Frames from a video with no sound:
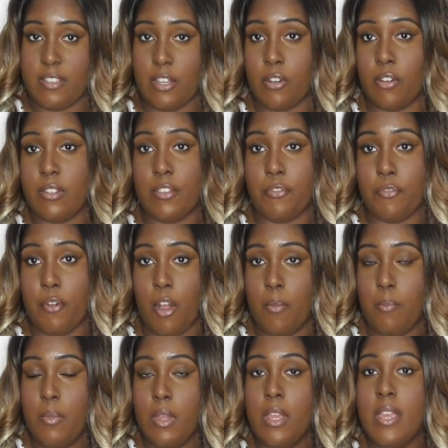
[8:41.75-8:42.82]
I got this
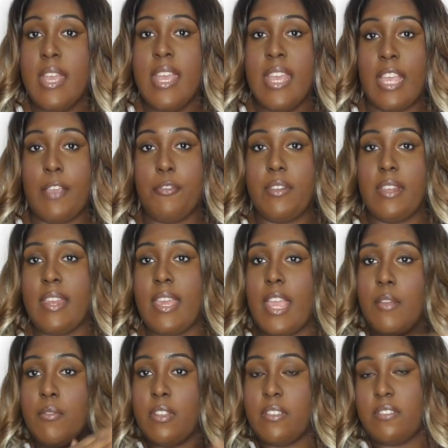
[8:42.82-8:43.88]
from, if you didn't
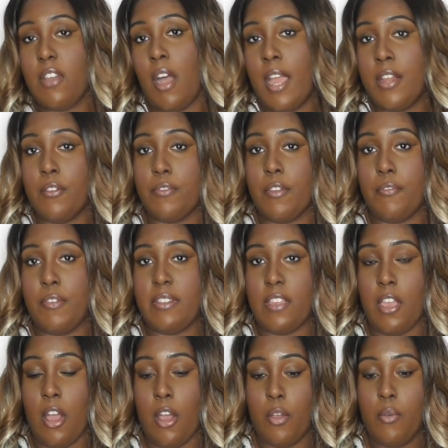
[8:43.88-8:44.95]
hear in the starting of the
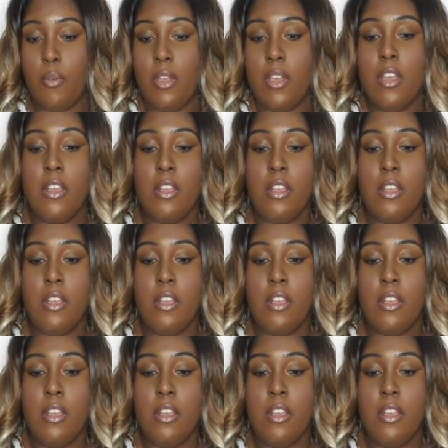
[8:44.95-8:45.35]
video.